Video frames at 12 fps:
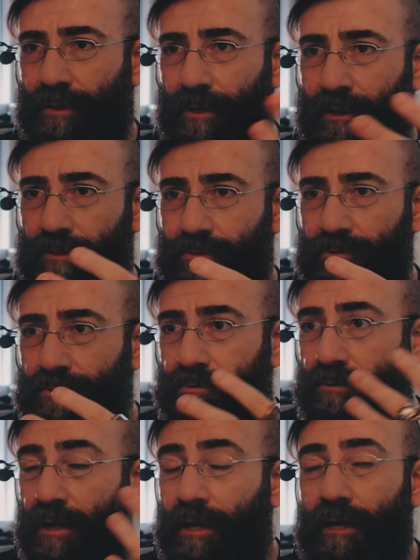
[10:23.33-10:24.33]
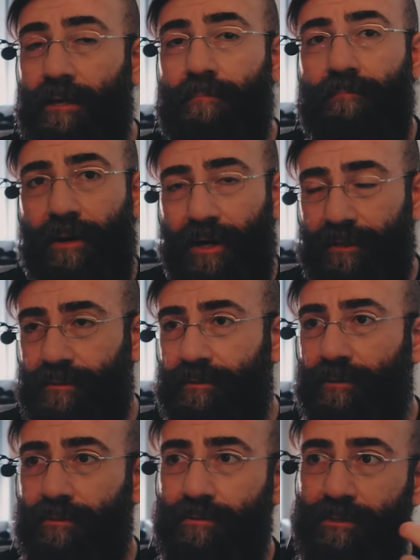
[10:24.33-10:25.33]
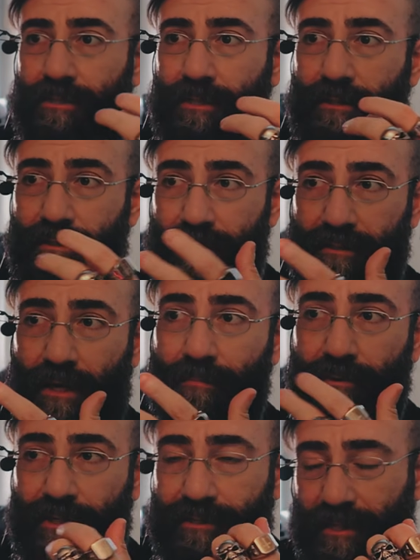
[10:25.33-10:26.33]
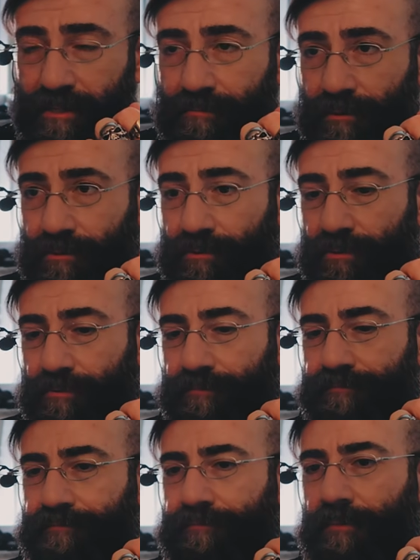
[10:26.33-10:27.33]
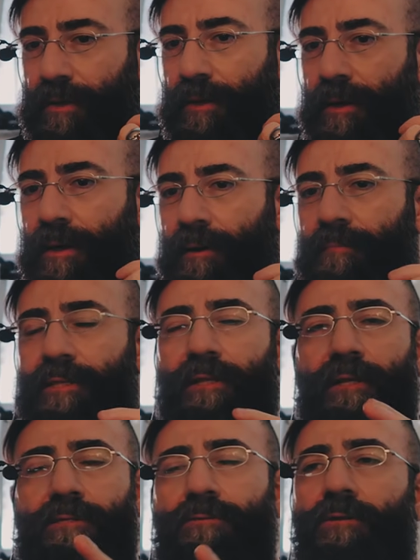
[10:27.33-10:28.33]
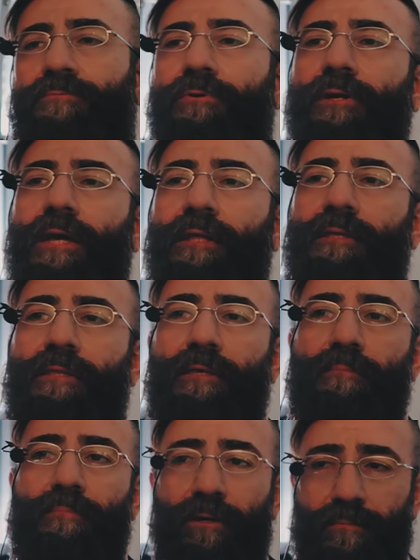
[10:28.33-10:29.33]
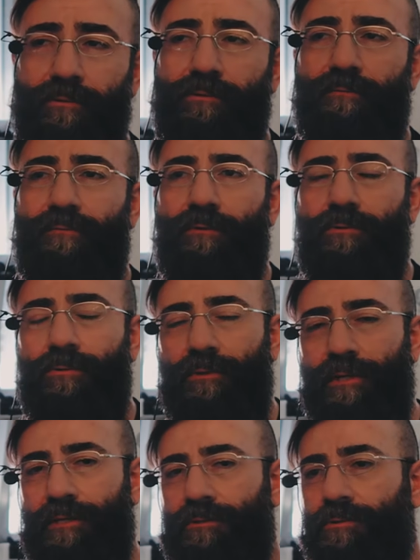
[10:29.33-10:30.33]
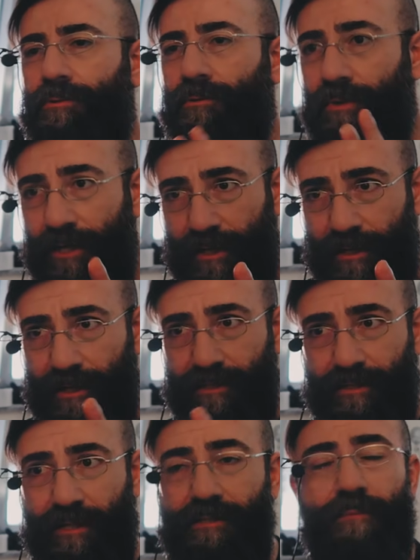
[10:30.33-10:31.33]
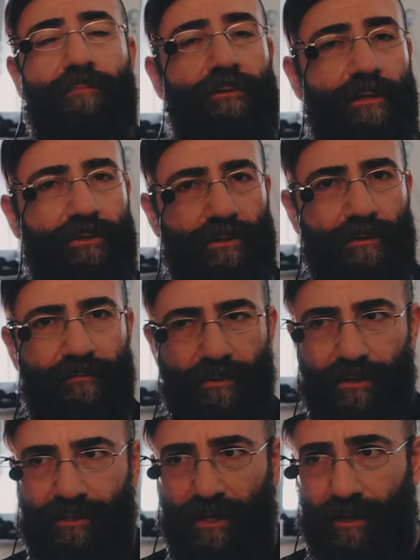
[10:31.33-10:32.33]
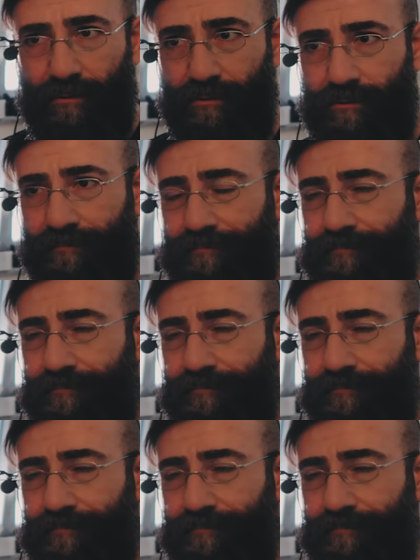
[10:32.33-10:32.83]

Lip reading: into a path using the sample assessment tool. But let's not forget, the purpose of the tool is to quickly assess the potential of your sounds.